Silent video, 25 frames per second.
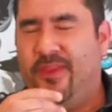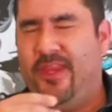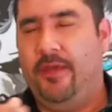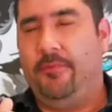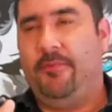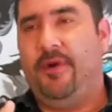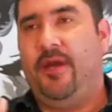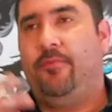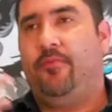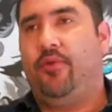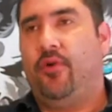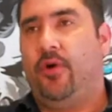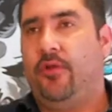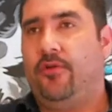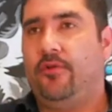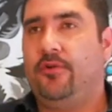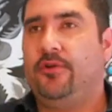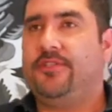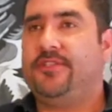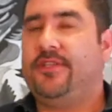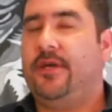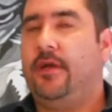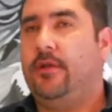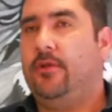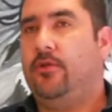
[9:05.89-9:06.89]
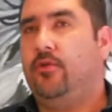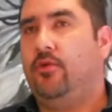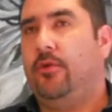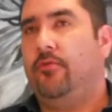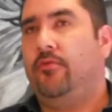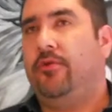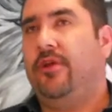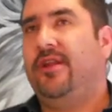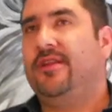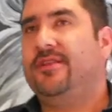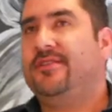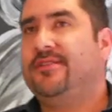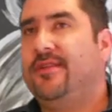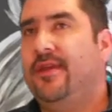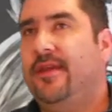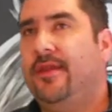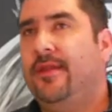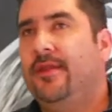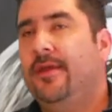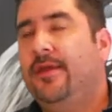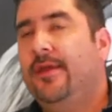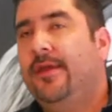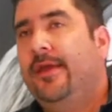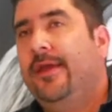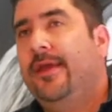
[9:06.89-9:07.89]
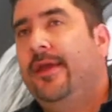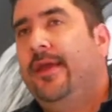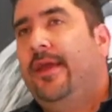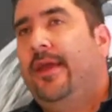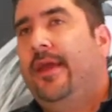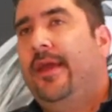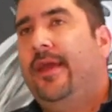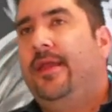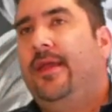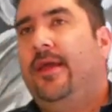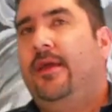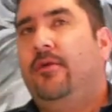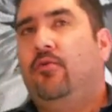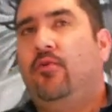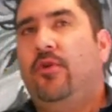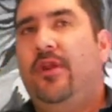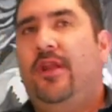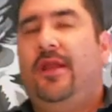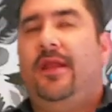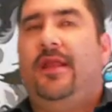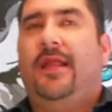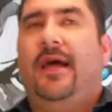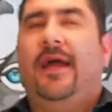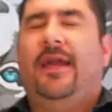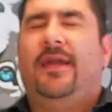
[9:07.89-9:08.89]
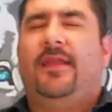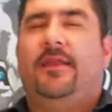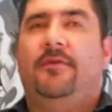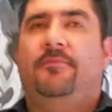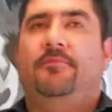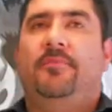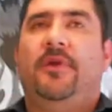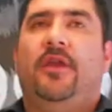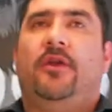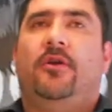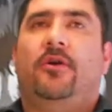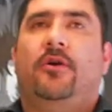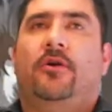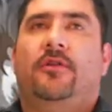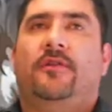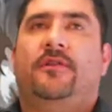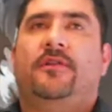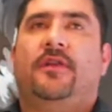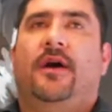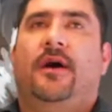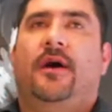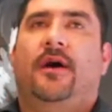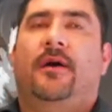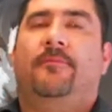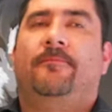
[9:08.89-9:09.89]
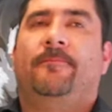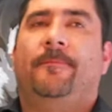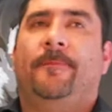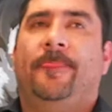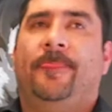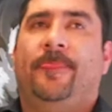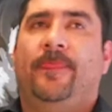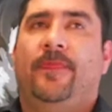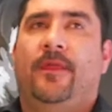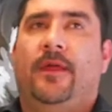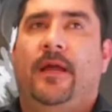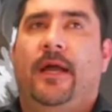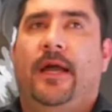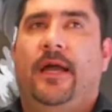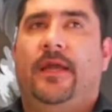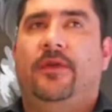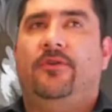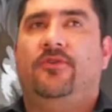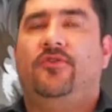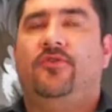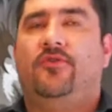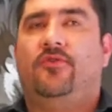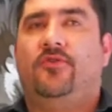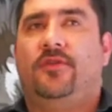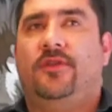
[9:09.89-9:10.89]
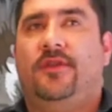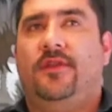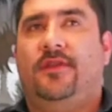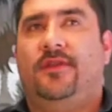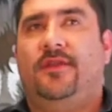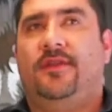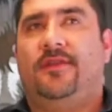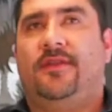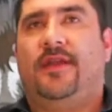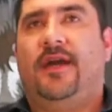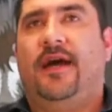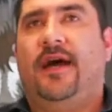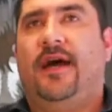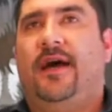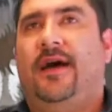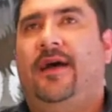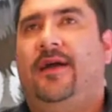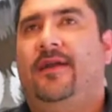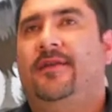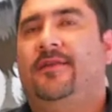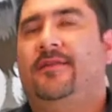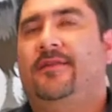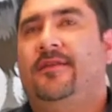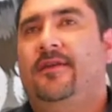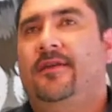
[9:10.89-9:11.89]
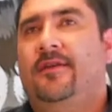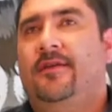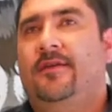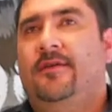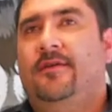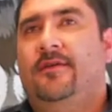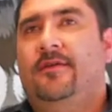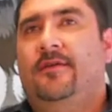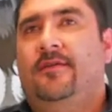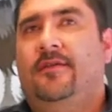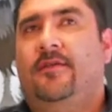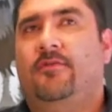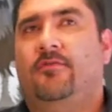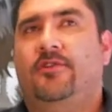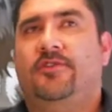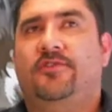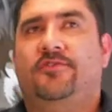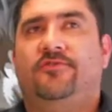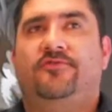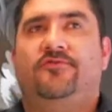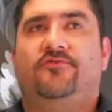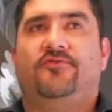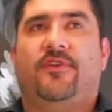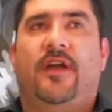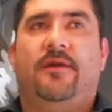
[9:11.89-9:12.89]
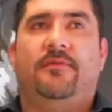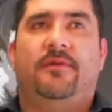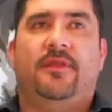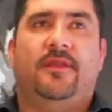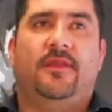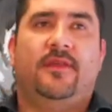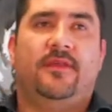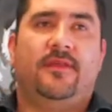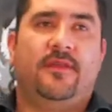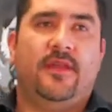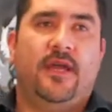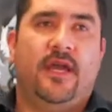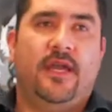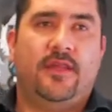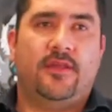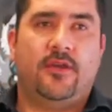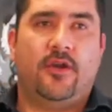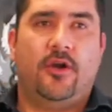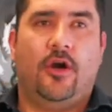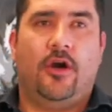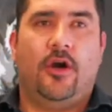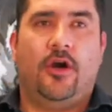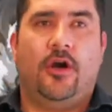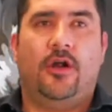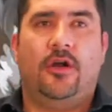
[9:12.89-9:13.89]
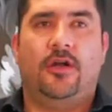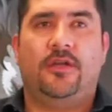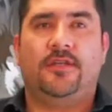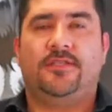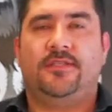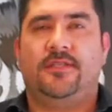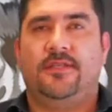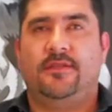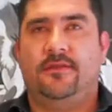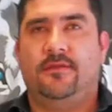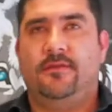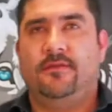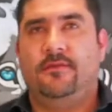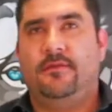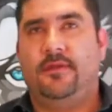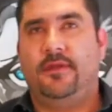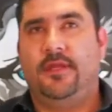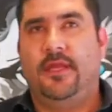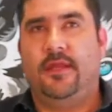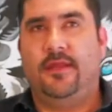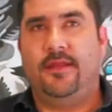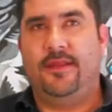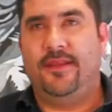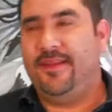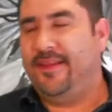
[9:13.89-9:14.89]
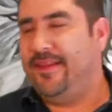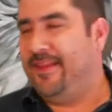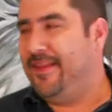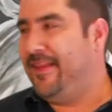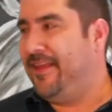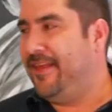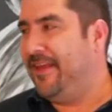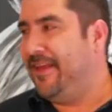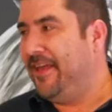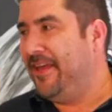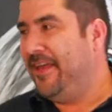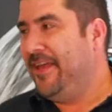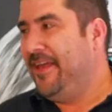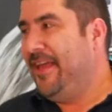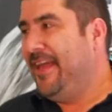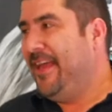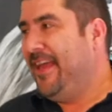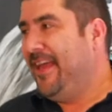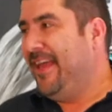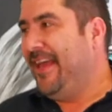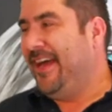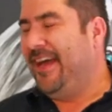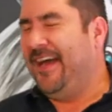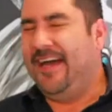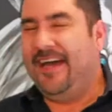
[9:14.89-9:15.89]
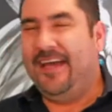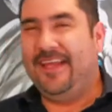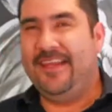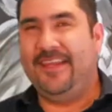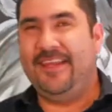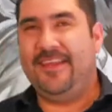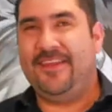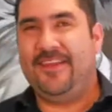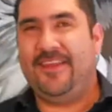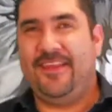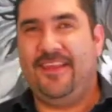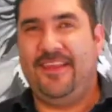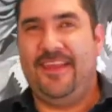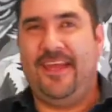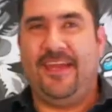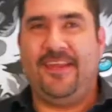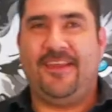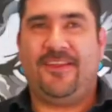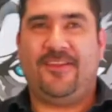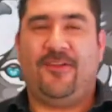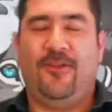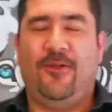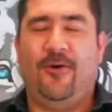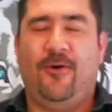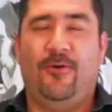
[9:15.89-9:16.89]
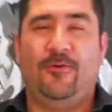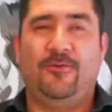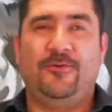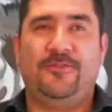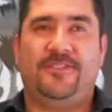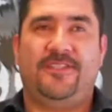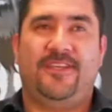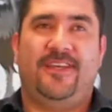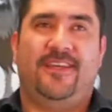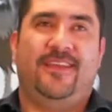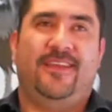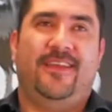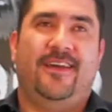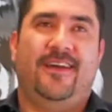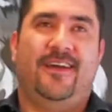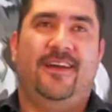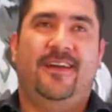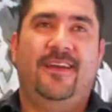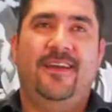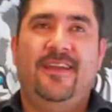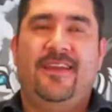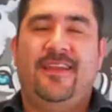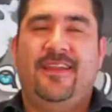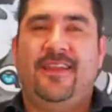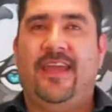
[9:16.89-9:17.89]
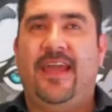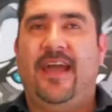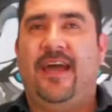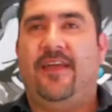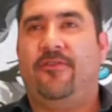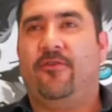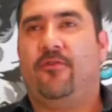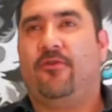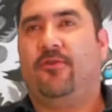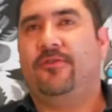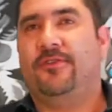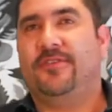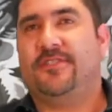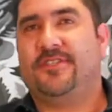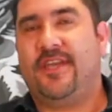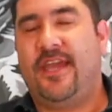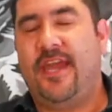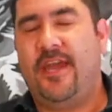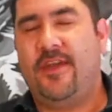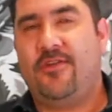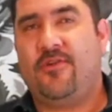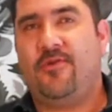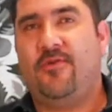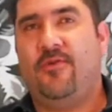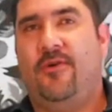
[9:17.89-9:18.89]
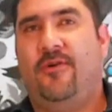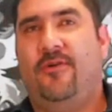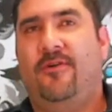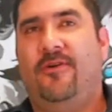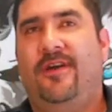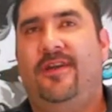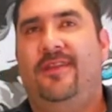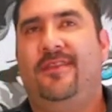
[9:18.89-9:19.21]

Then my brother started doing real estate, and I really liked it because I used to see these guys, they were driving these nice cars and these nice clothes, and they had their own schedule.